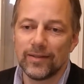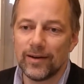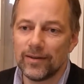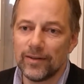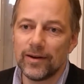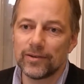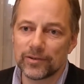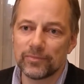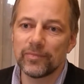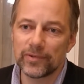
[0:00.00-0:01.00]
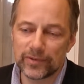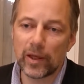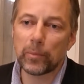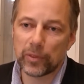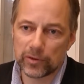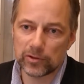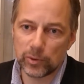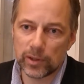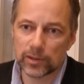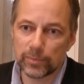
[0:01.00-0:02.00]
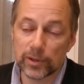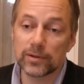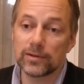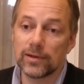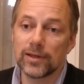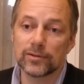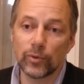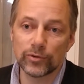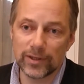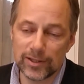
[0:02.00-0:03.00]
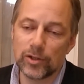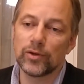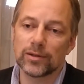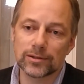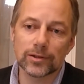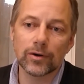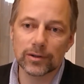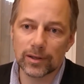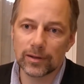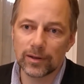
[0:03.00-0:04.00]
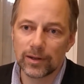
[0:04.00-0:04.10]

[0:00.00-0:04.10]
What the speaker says: There's depth to it, but it's also easy to get started.